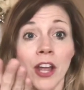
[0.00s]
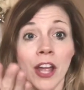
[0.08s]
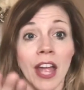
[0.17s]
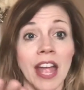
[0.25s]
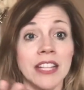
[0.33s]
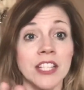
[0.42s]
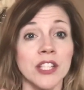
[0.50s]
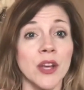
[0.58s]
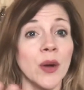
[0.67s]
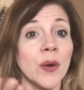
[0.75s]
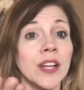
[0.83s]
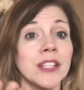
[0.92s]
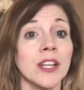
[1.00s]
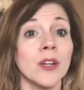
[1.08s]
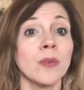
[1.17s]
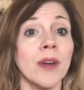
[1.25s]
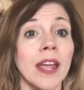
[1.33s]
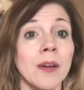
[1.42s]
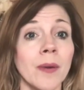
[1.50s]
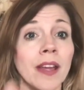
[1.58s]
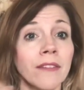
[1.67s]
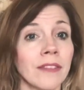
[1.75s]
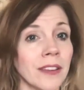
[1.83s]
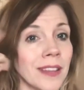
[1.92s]
And so it's a great
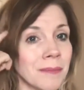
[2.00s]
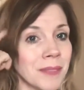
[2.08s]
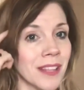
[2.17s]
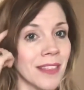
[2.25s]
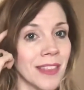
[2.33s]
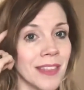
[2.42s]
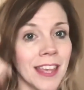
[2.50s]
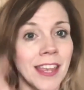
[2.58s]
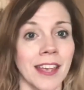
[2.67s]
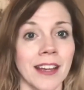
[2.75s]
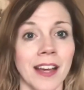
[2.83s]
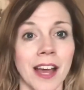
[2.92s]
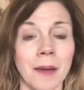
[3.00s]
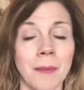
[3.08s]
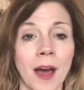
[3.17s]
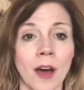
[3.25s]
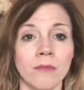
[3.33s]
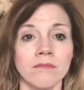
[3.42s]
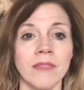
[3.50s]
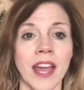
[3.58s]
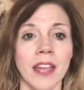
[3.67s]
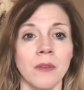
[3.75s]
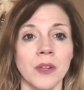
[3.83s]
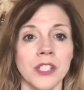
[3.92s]
way for them to think about,
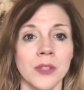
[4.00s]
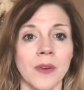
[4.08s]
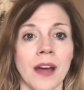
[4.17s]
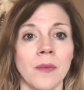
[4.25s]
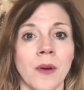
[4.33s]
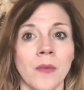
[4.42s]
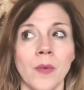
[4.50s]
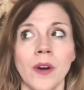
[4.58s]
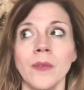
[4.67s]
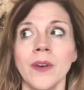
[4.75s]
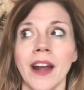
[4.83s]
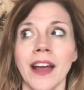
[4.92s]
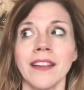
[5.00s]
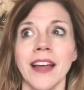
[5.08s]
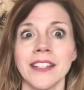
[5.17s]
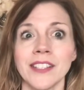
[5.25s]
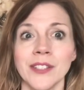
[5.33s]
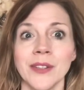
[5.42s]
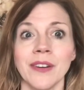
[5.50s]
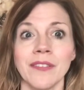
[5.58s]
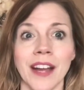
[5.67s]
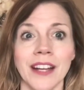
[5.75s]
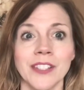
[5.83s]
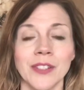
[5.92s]
hey, what do I want? What would I like to do if
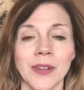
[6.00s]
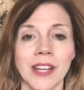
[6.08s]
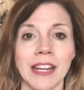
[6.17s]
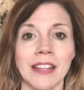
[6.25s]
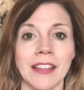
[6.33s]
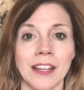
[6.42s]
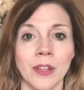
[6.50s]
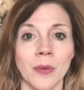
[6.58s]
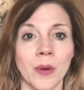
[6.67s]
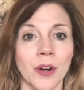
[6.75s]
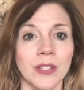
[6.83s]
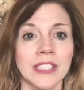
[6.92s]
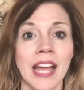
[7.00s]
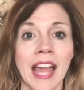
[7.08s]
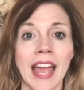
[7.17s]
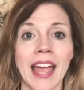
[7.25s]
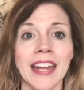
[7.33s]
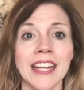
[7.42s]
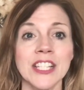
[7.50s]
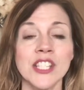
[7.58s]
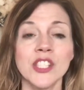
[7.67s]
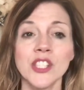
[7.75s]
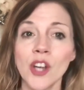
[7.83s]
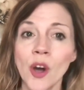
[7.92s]
I could do anything in the world? And it's
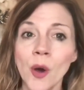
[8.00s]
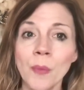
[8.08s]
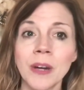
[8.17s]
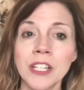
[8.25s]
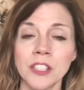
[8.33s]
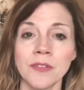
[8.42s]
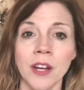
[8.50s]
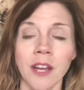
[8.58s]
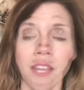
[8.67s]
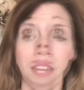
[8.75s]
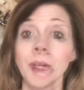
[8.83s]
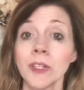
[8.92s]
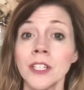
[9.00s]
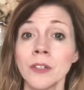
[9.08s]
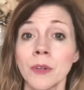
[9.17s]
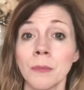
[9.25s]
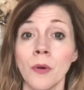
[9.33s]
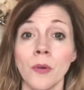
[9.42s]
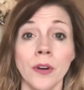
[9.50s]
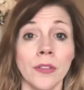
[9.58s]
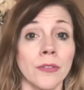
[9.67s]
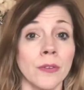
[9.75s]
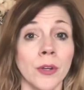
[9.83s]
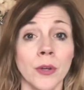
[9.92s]
so much fun. Building rapport
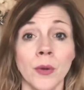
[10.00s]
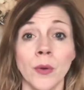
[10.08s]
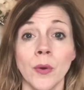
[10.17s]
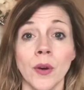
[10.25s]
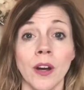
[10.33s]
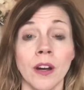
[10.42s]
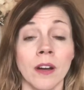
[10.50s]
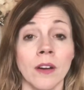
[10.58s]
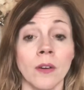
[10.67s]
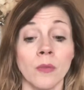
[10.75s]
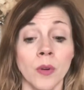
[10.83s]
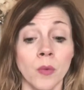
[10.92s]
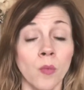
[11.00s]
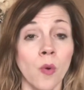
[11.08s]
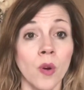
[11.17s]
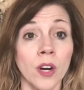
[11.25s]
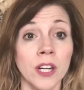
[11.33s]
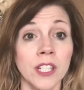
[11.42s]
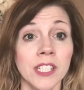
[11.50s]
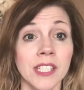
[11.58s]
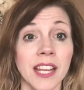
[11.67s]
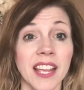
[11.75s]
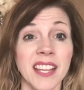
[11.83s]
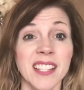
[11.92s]
through rewards
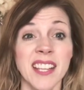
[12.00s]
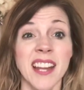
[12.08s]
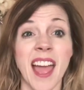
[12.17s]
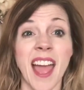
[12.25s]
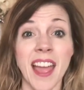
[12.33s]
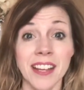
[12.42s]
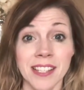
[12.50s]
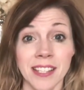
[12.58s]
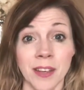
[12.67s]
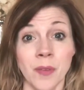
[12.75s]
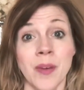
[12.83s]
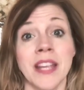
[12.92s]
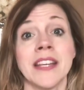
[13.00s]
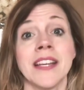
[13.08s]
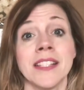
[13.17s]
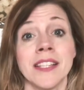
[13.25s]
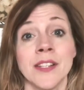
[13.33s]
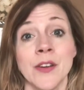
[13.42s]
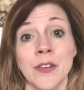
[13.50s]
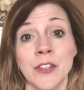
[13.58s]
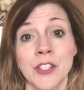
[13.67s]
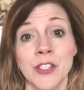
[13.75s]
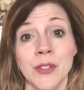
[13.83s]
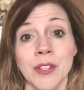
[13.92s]
is an excellent way to get to know your
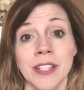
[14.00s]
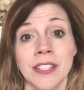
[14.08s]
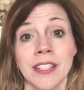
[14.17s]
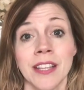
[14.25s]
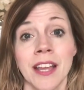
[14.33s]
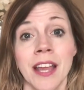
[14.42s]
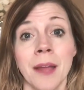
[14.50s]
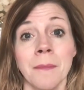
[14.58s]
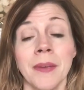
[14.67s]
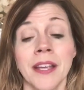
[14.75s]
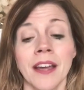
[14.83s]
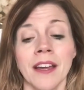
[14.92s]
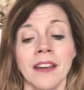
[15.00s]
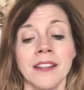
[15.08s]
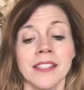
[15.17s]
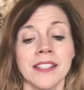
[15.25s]
student. Because,